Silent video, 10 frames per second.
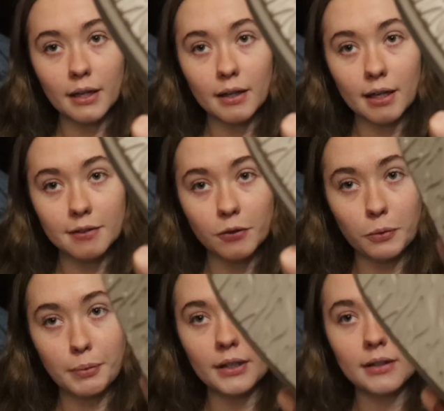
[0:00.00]
it has
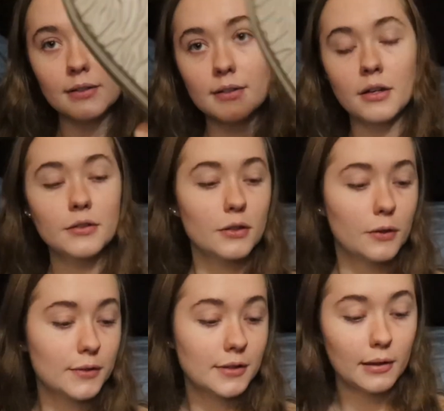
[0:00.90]
grippiness so you
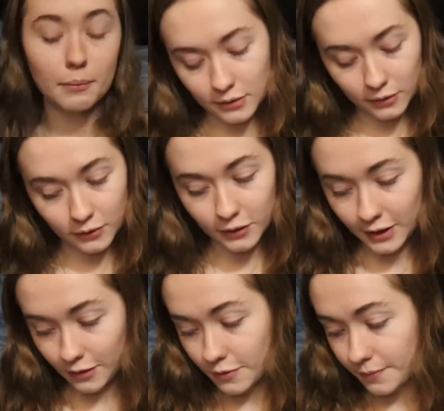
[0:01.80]
don't slip. So those are
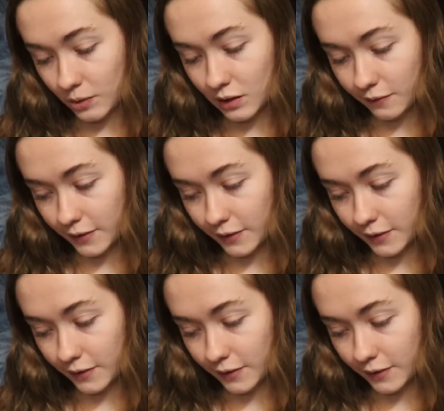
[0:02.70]
cute. We love